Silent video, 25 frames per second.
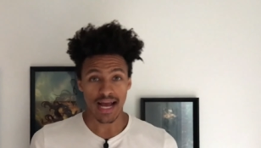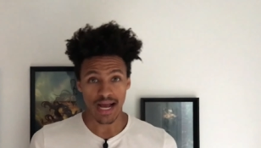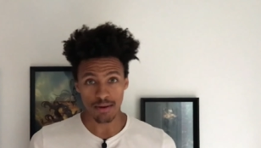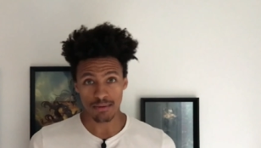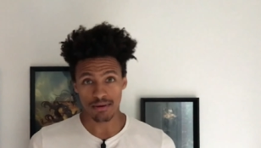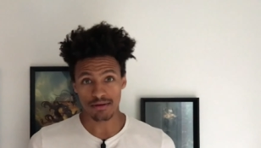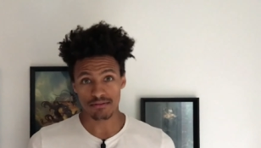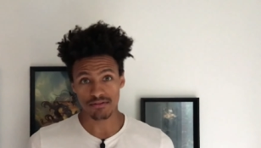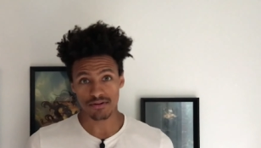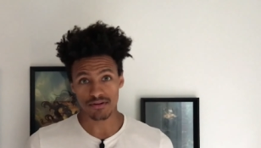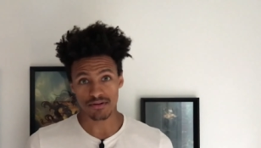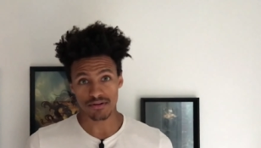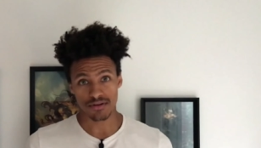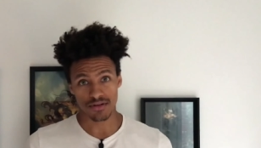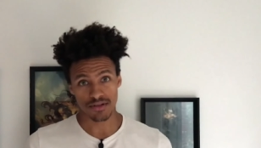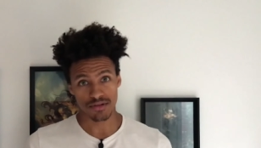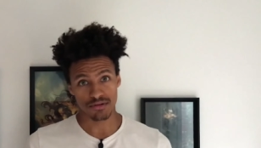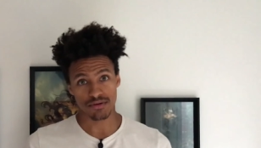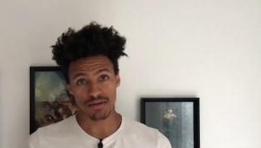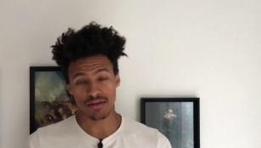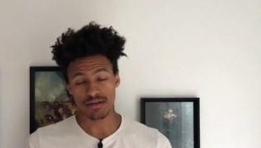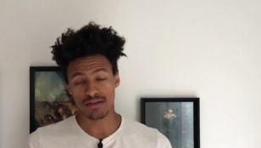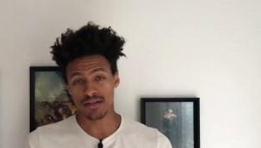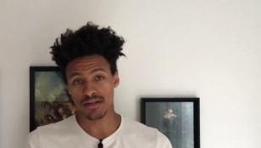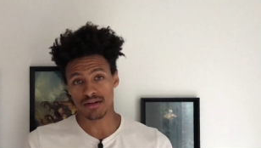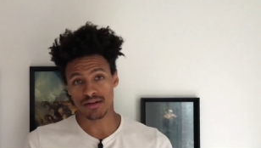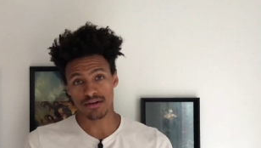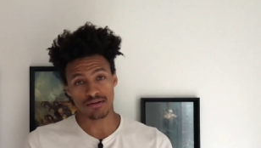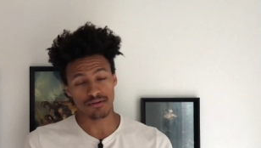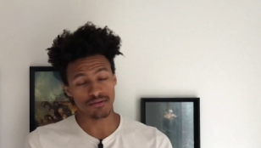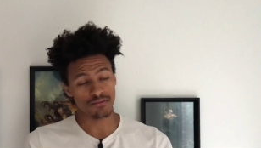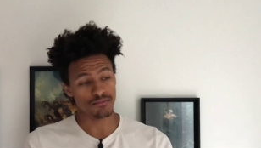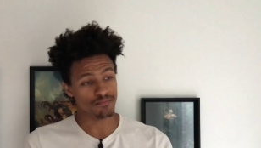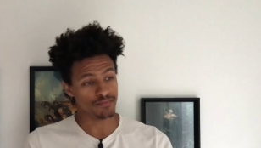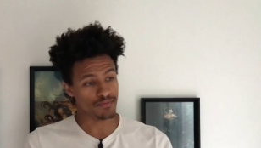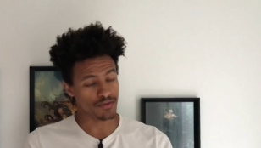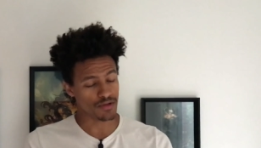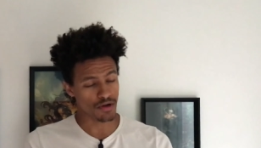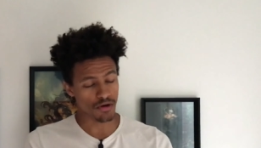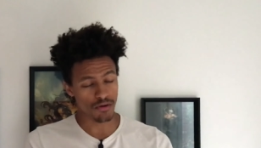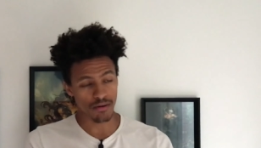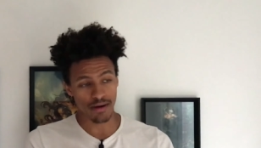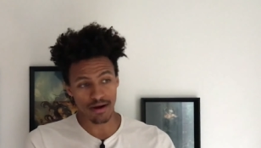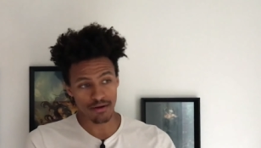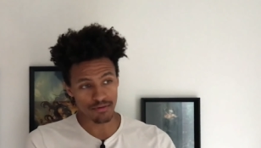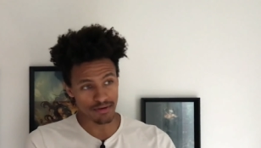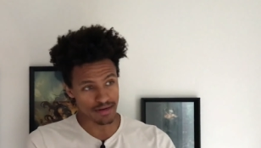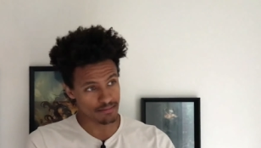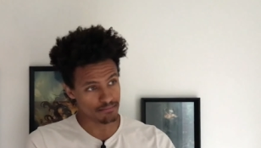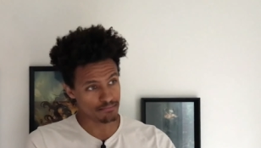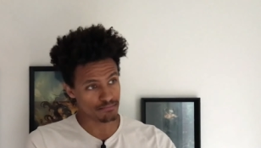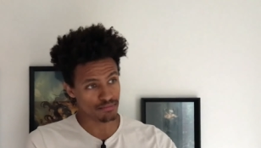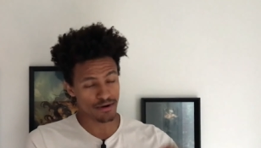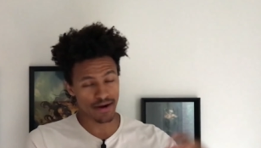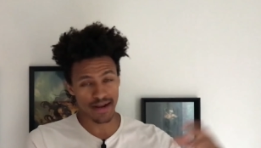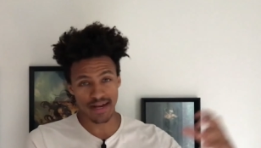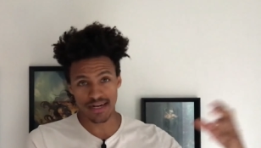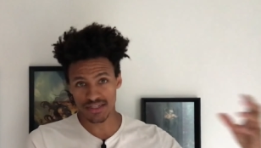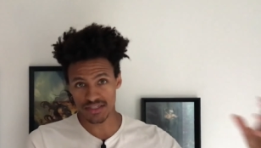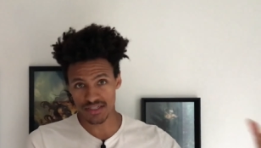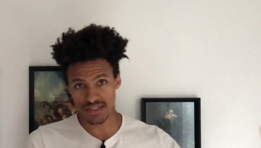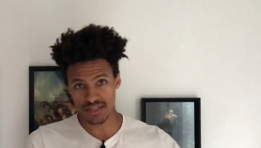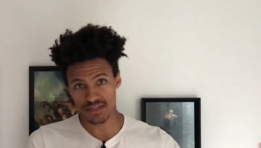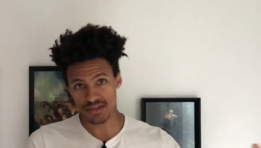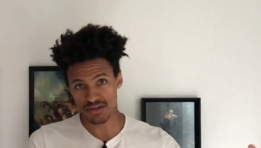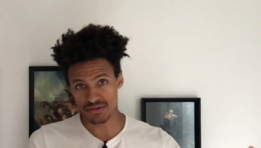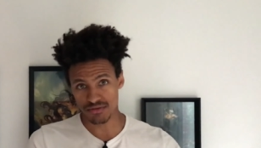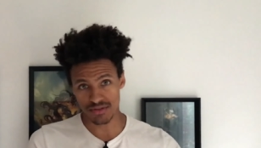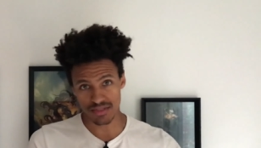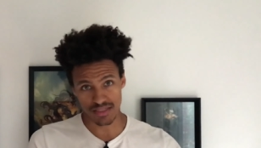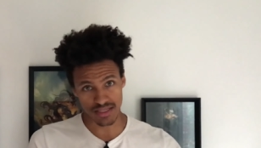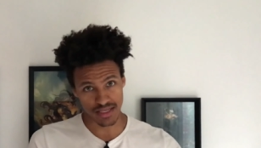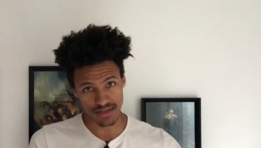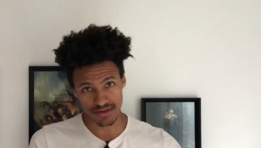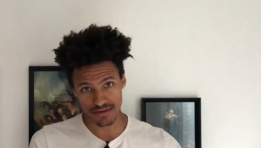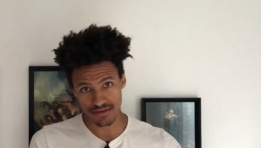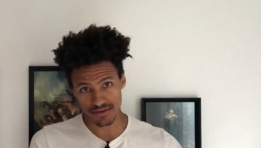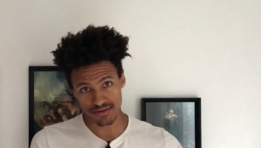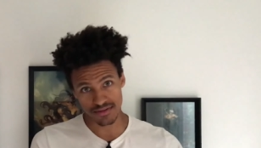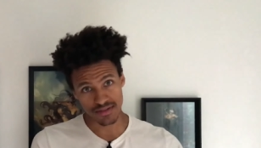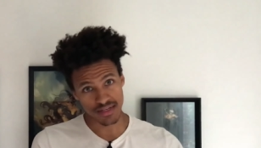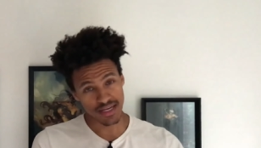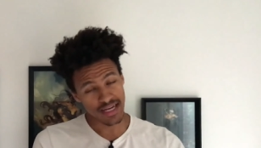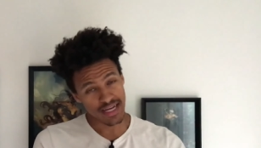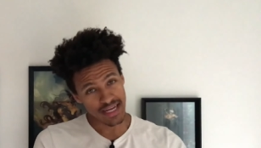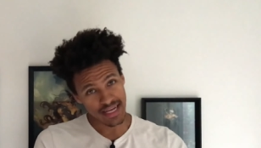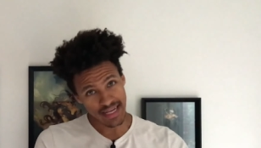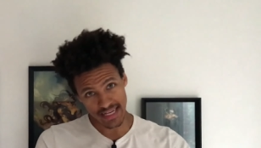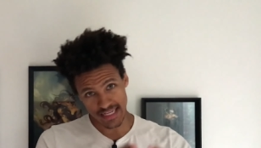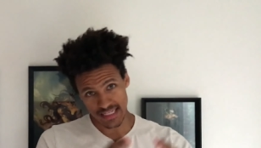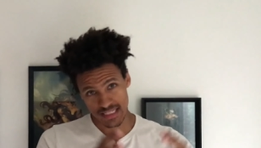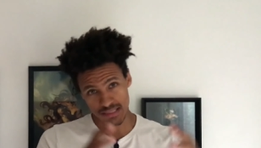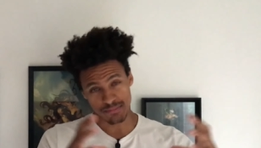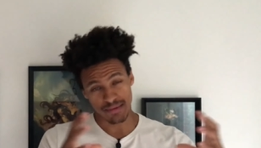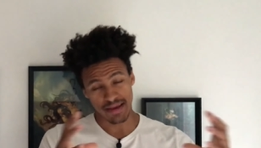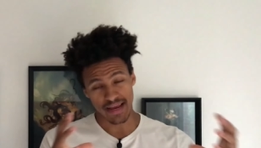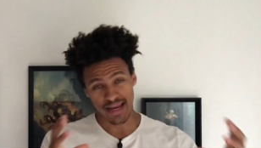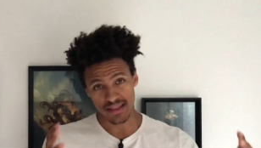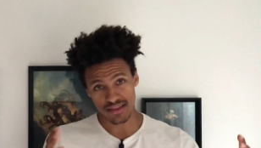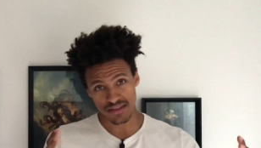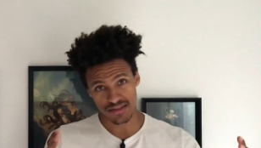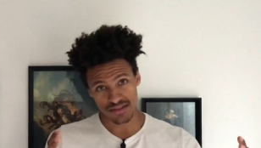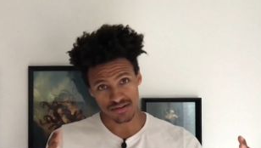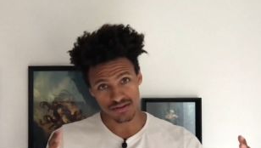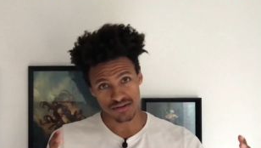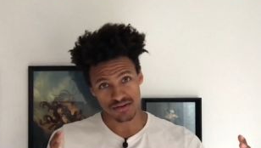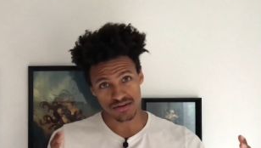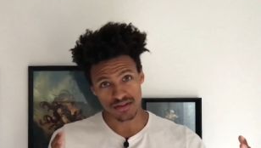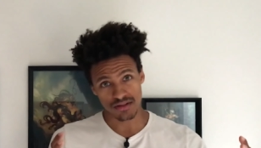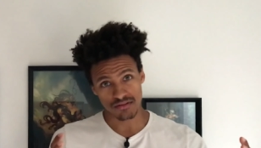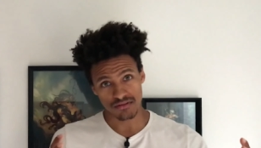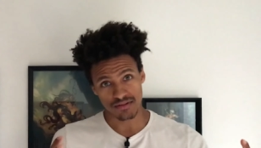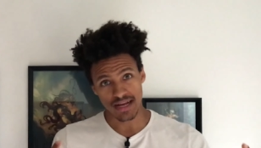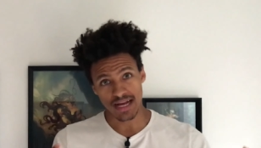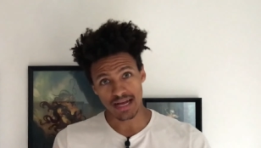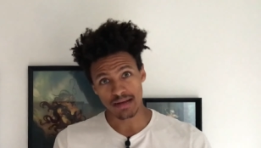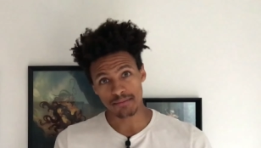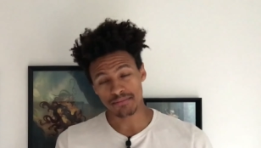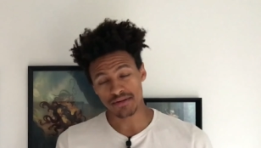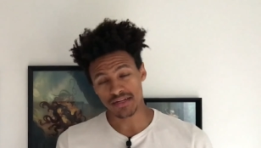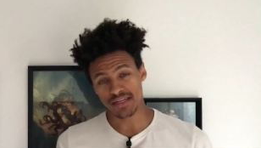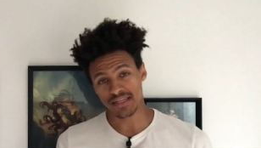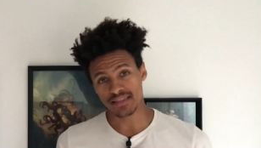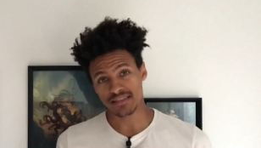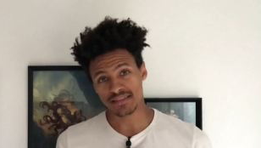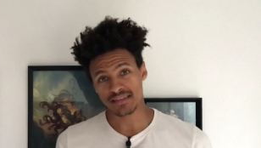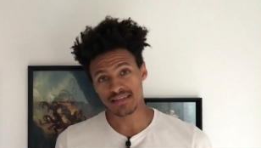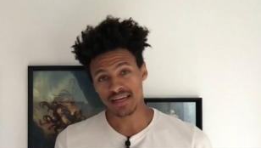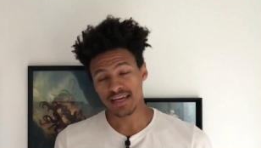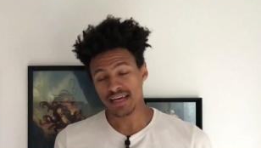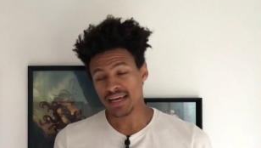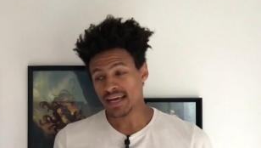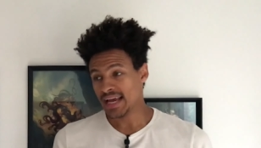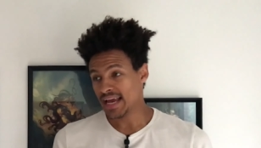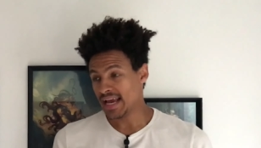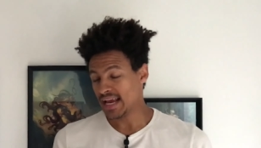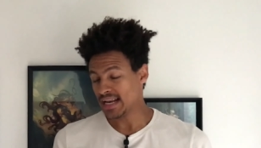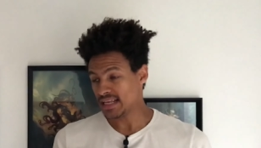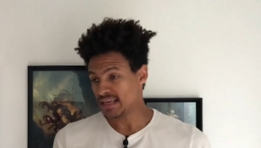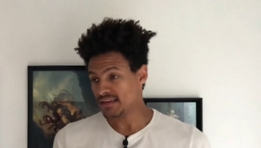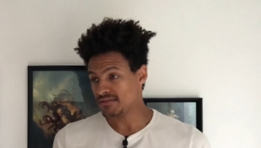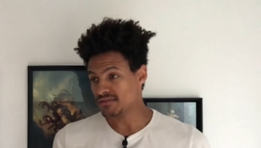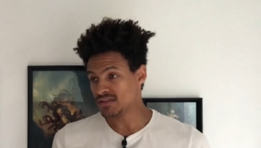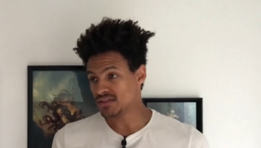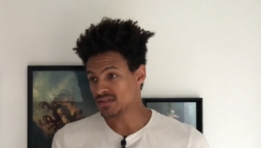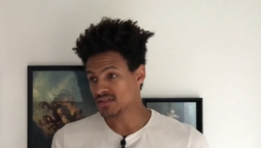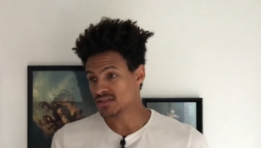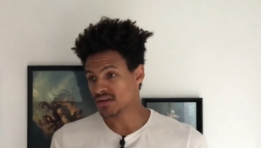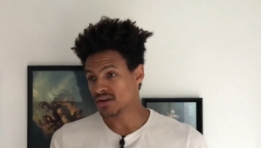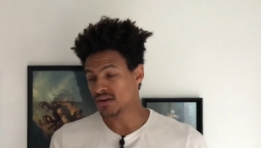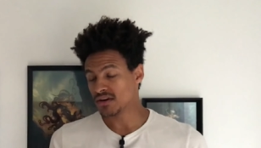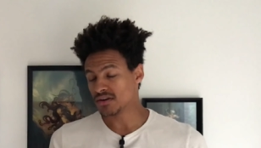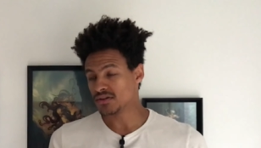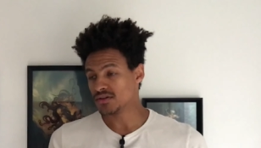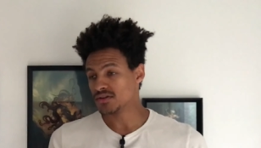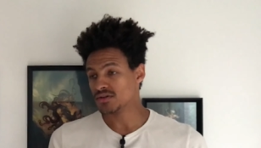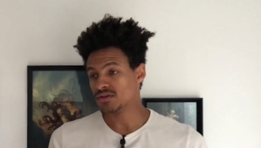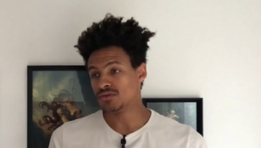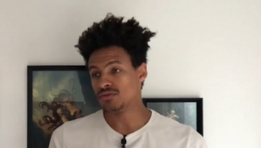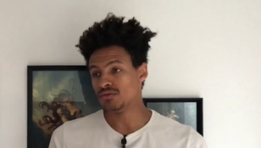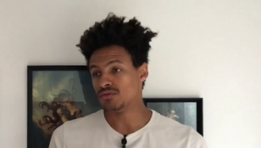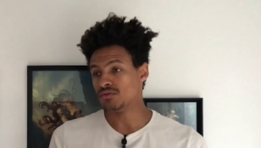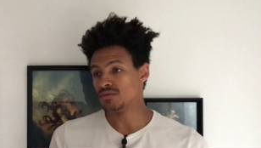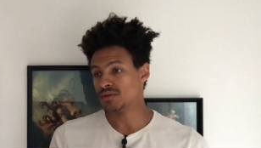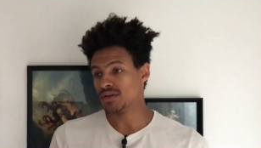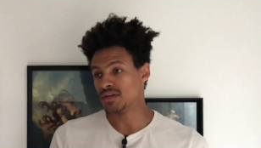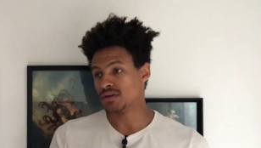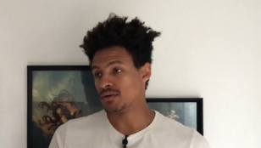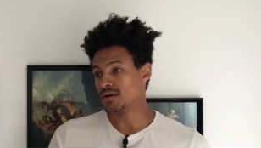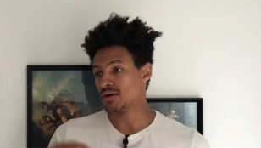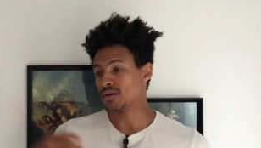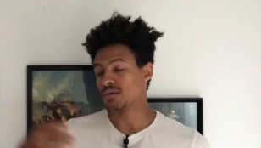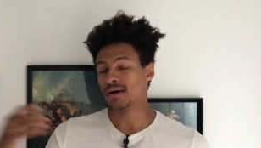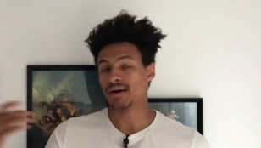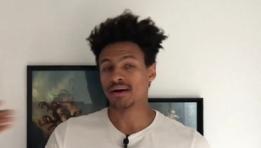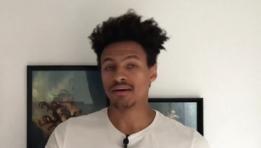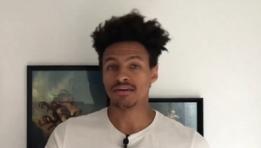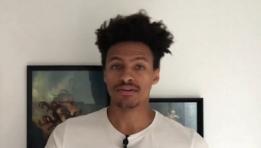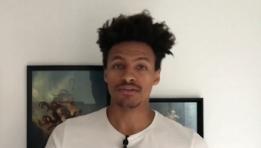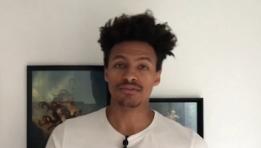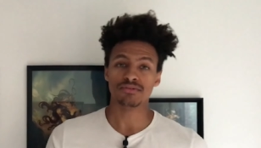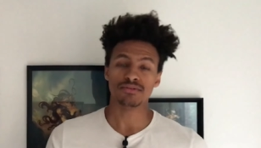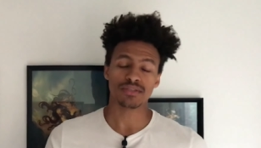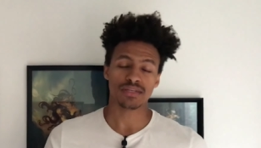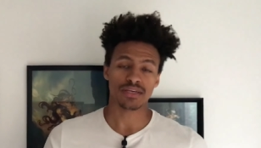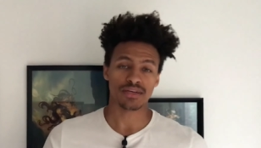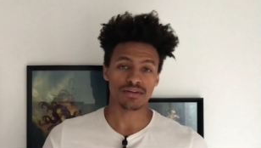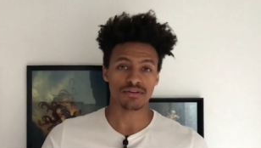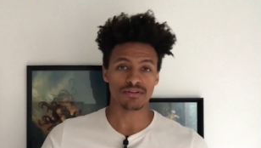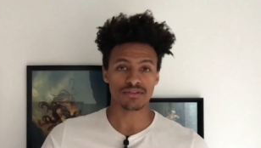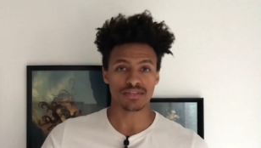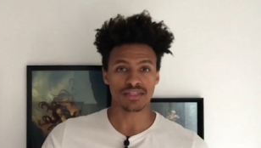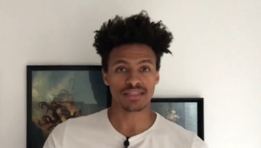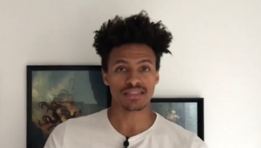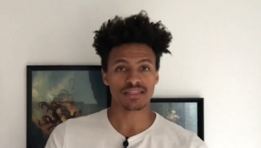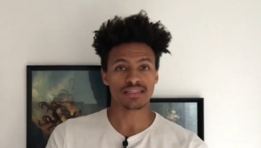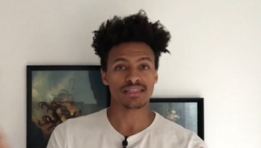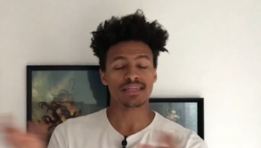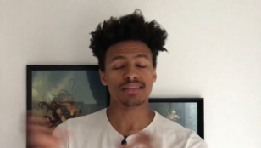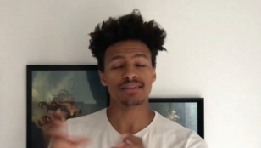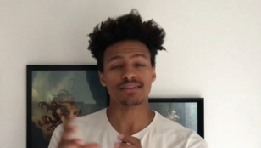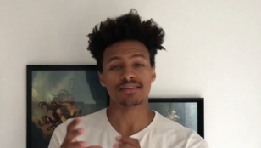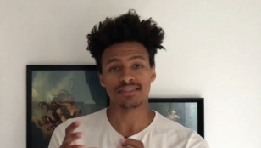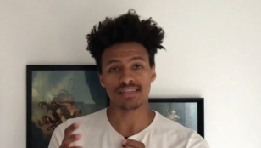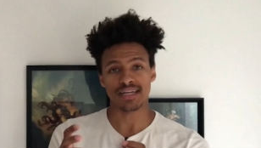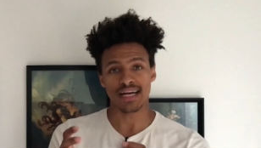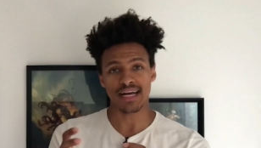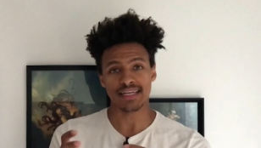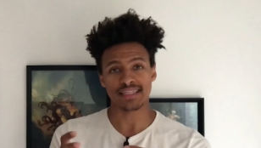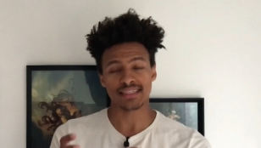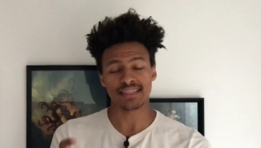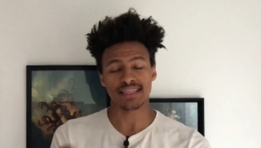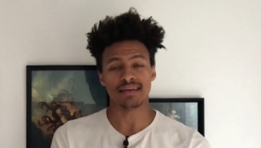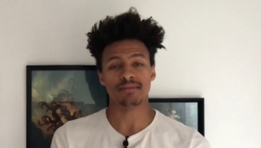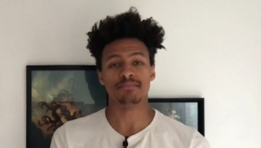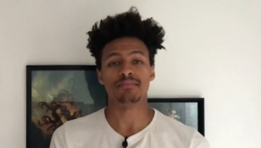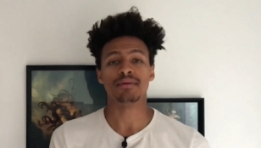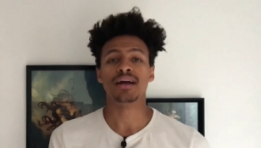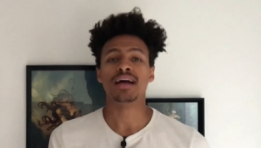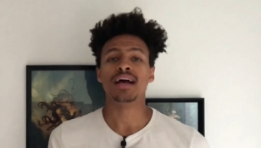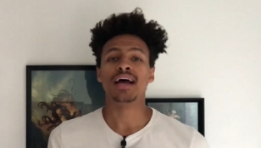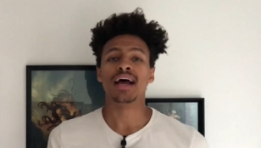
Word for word: However, you can, you know, go out and branch into new skills, expand the circle of competence, and even start to, you know, acquire new skills and synergize them.